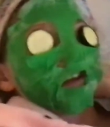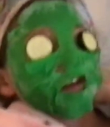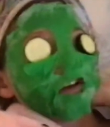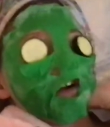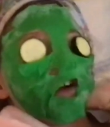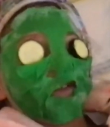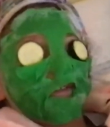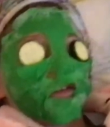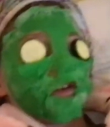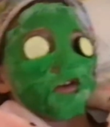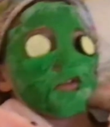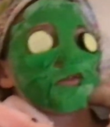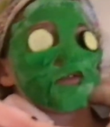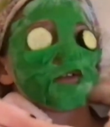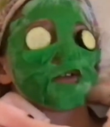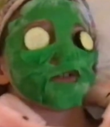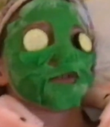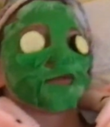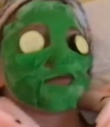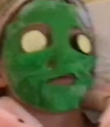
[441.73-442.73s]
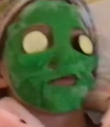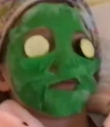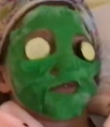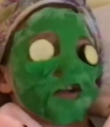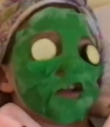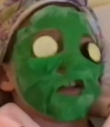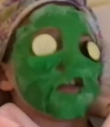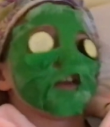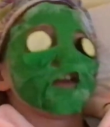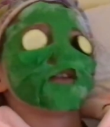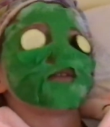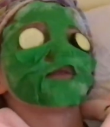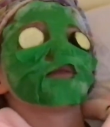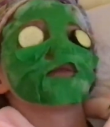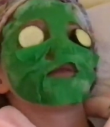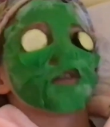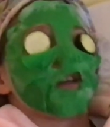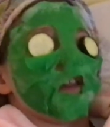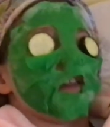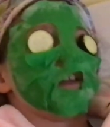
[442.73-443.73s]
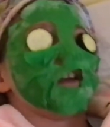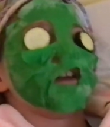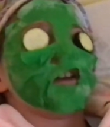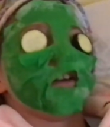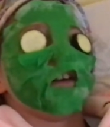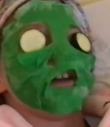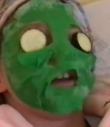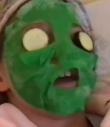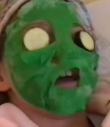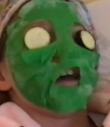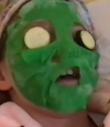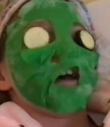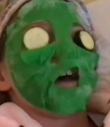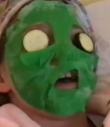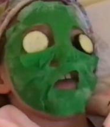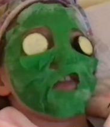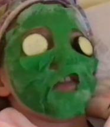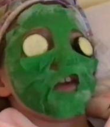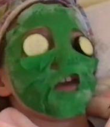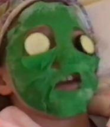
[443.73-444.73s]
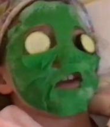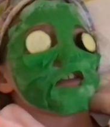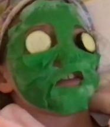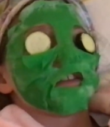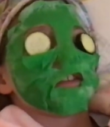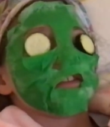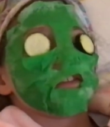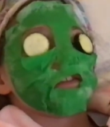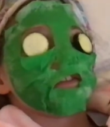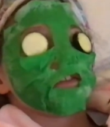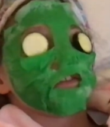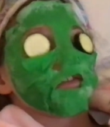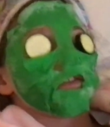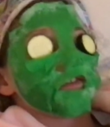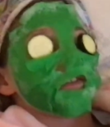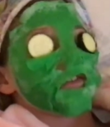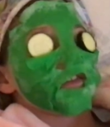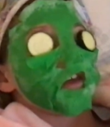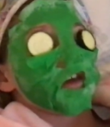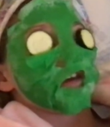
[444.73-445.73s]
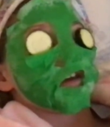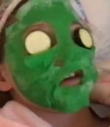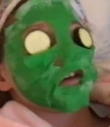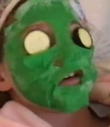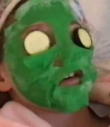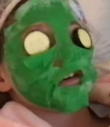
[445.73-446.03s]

it off, and it feels really, really good. I think, like,